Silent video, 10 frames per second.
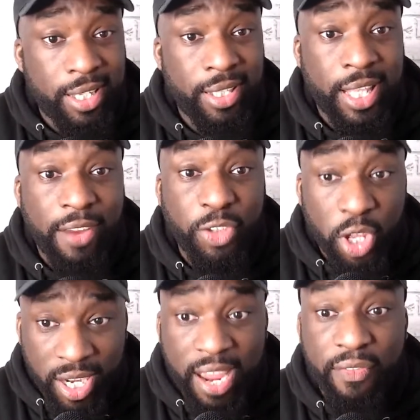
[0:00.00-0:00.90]
They've
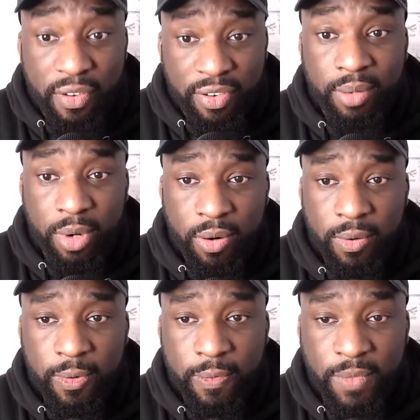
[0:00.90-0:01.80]
done everything, bro.
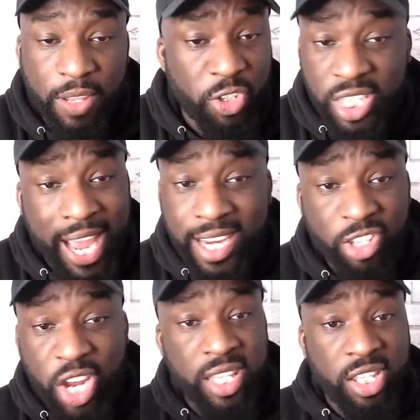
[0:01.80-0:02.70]
They just had a
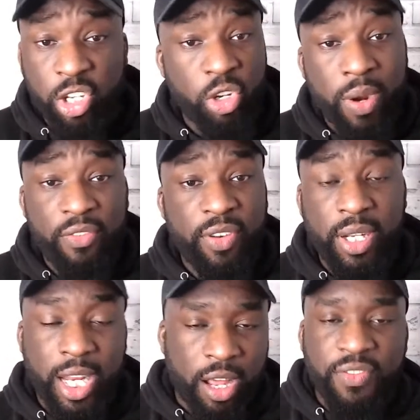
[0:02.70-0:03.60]
chance to do everything,
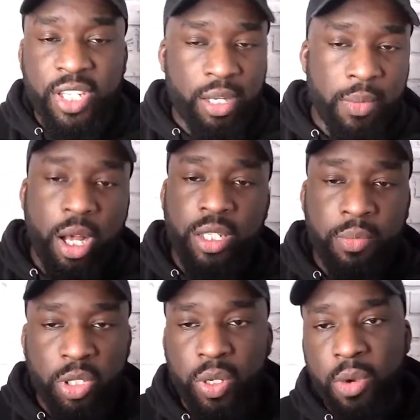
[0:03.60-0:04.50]
and obviously the boxing
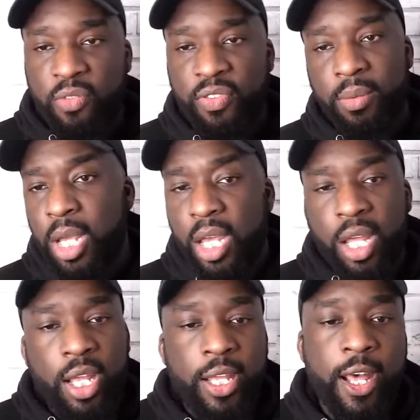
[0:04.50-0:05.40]
between both of them.
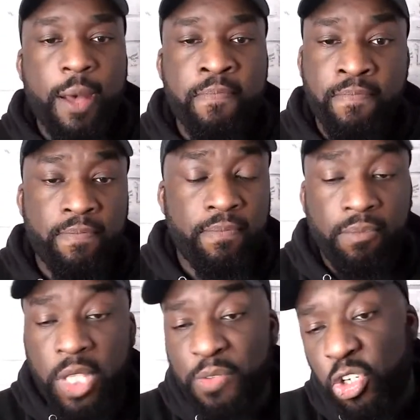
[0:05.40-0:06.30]

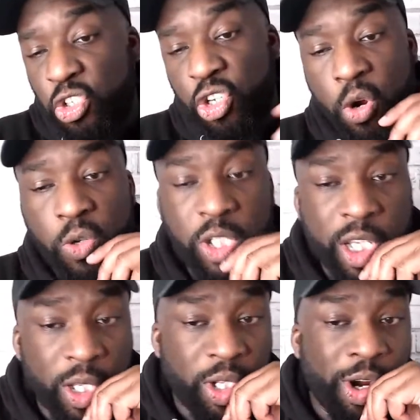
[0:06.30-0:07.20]
They just chose
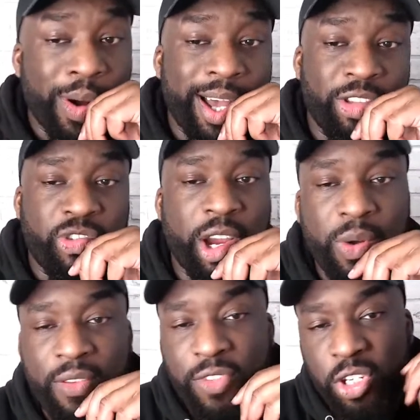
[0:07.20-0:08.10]
to go out and try
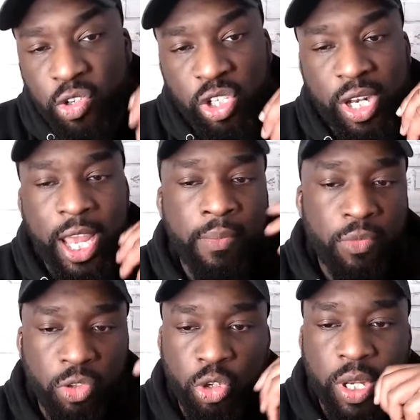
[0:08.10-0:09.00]
whatever. Use your
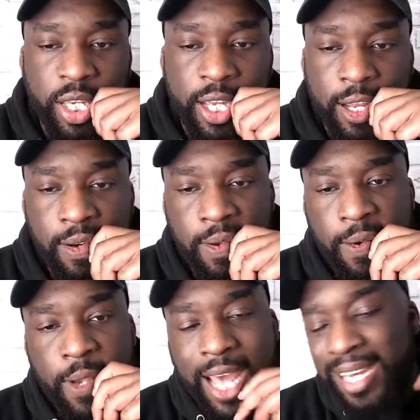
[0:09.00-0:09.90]
name, do what you can,
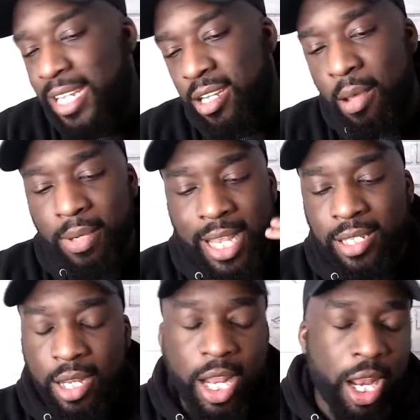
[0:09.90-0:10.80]
and I'm not
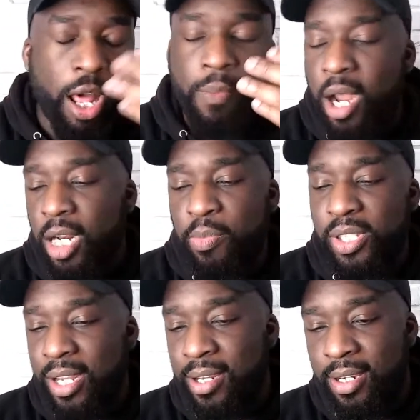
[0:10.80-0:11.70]
going to
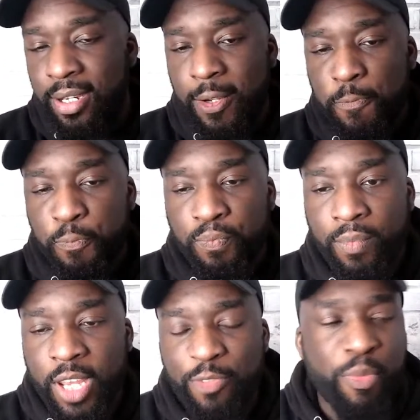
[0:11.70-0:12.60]
pretend
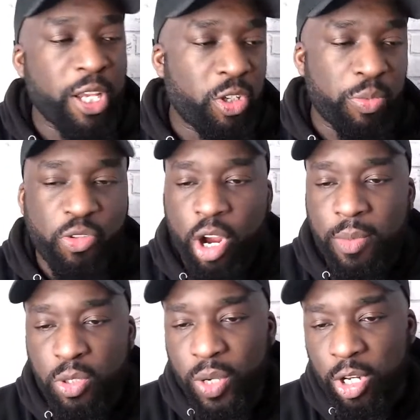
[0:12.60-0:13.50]
if my
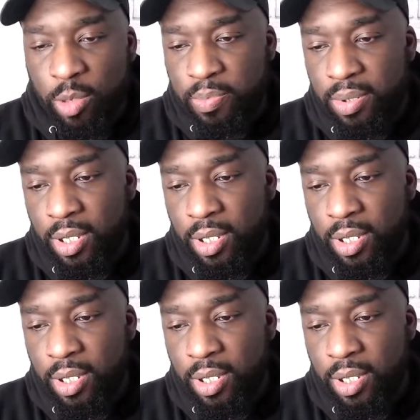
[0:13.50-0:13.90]
subscribers went up